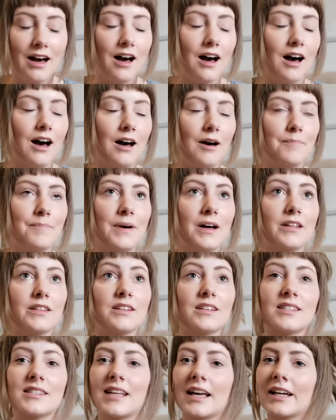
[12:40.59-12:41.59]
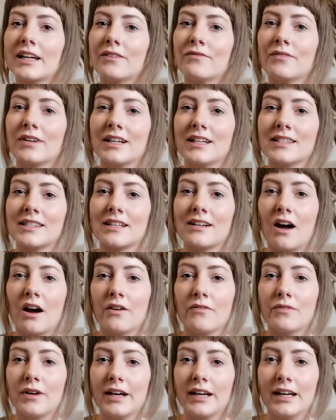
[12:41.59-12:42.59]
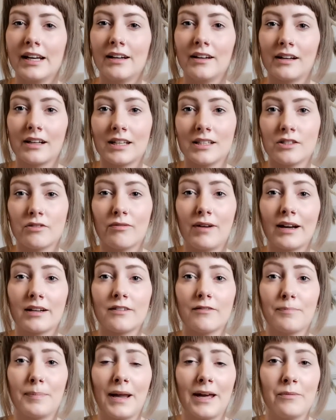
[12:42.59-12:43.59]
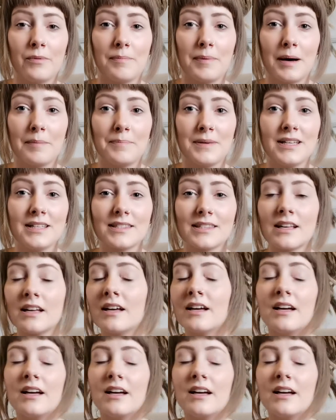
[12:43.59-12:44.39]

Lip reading: The second reason I really like interactive play with puppies